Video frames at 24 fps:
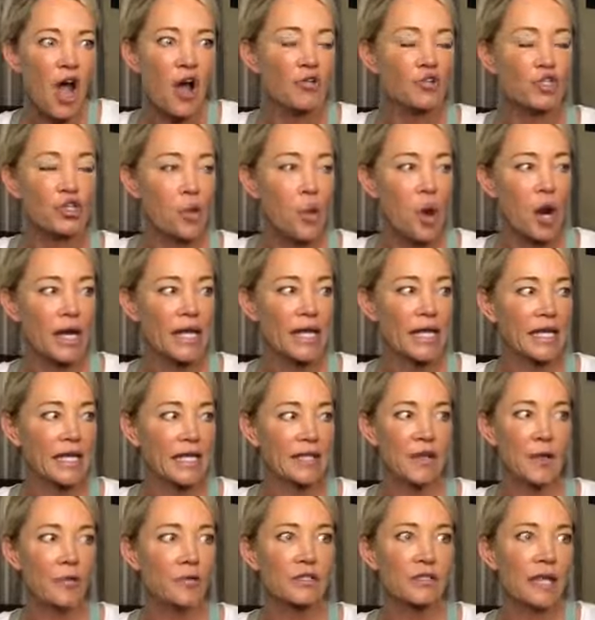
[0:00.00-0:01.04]
Oh, 20.
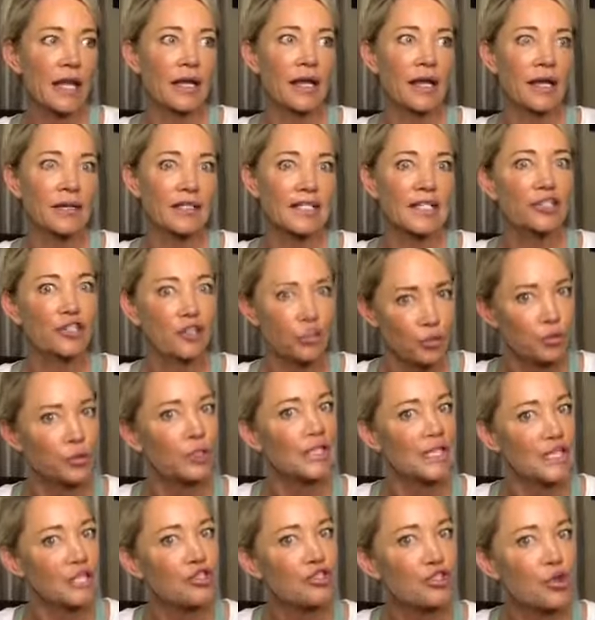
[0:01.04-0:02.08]
And that was like, did you
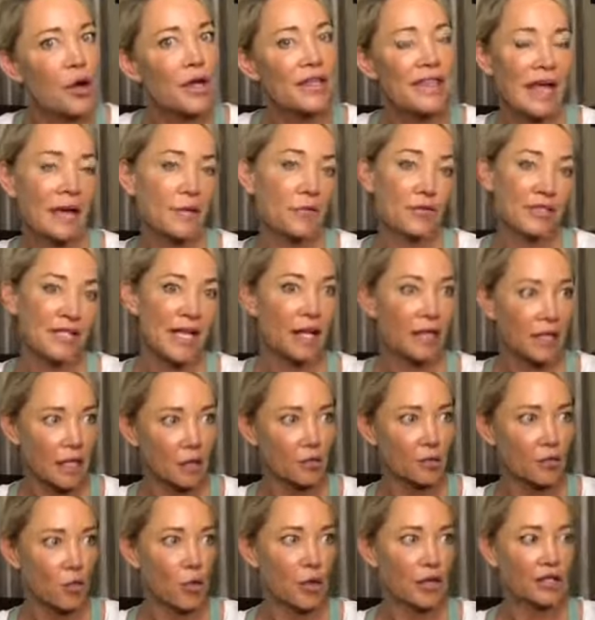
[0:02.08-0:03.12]
really enjoy that? Was that
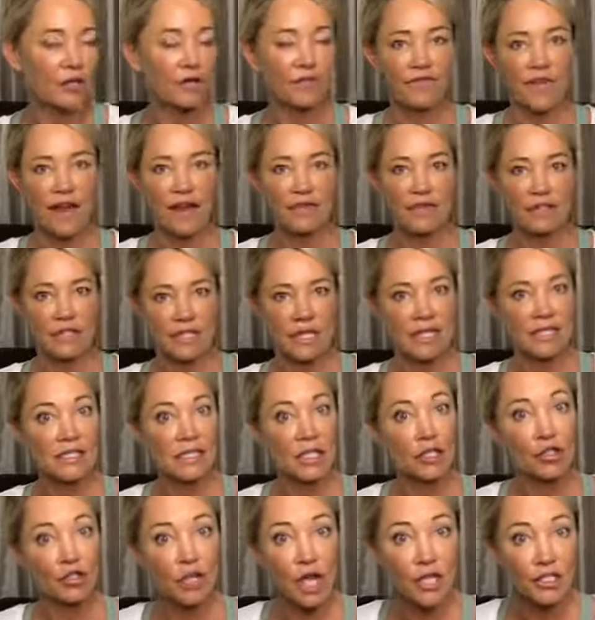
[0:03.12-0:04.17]
one of your favorite things
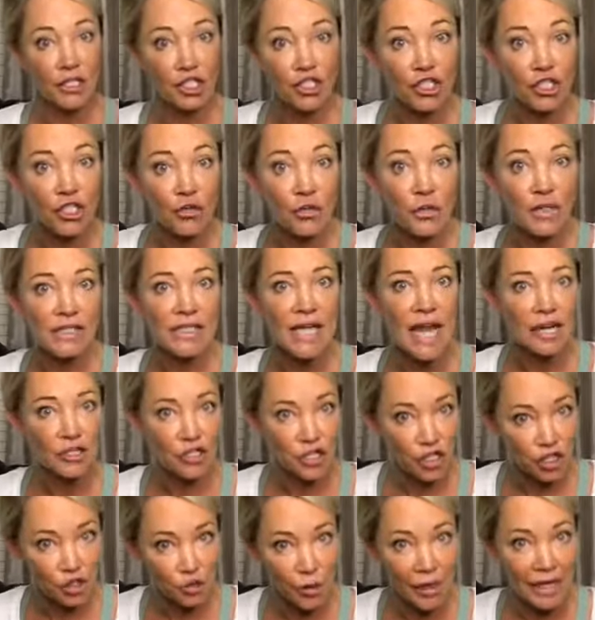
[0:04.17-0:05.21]
that you got to do, was to
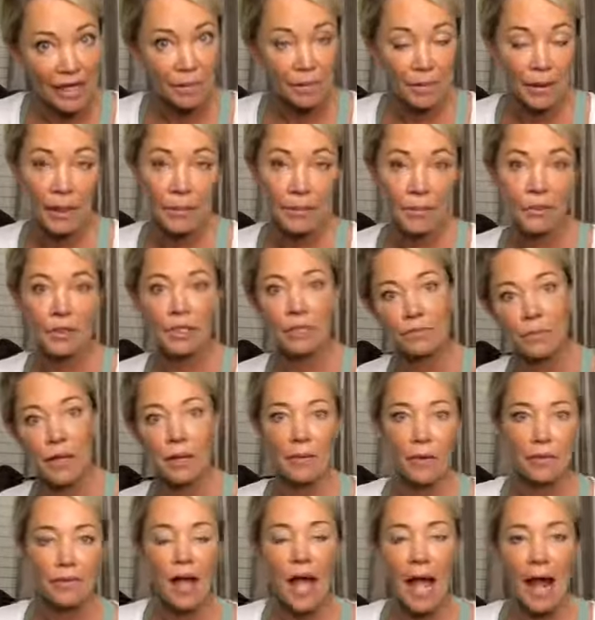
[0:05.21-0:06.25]
actually train people and blah,
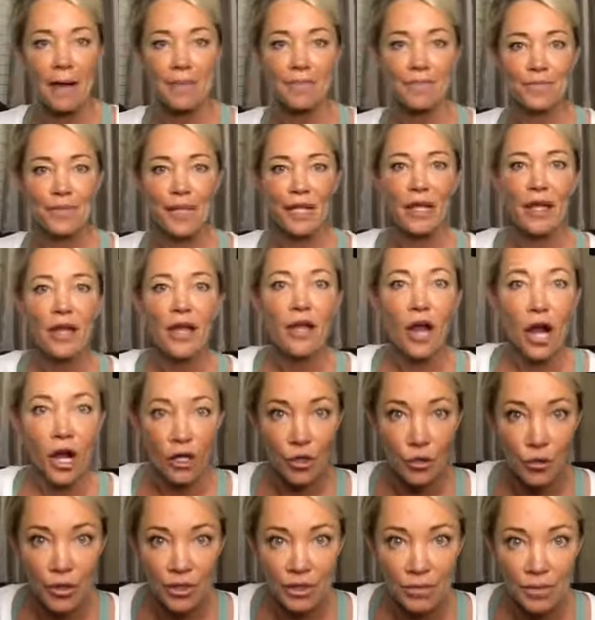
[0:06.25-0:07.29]
blah, blah?
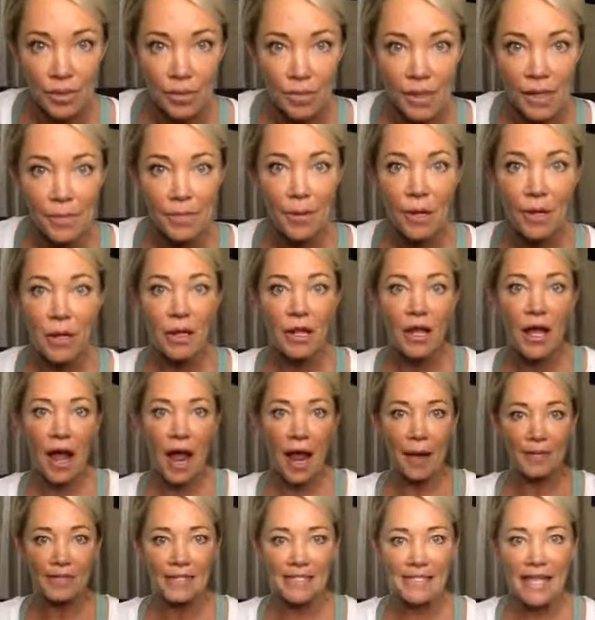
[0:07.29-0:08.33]
Are you with me, people?
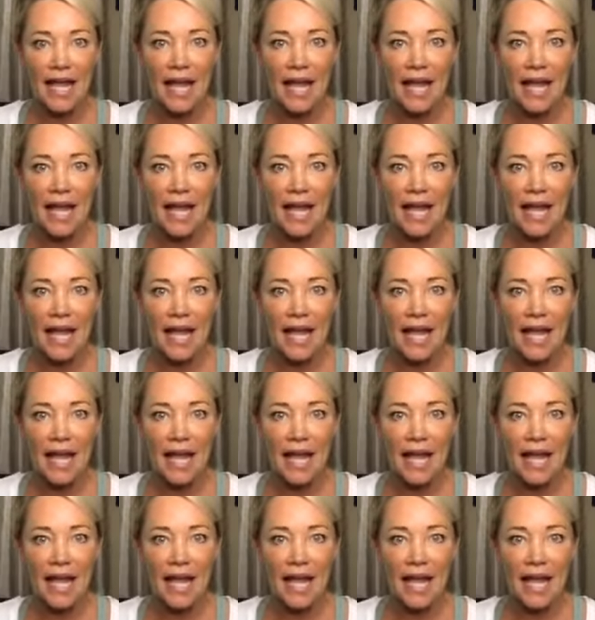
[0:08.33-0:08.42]
I'm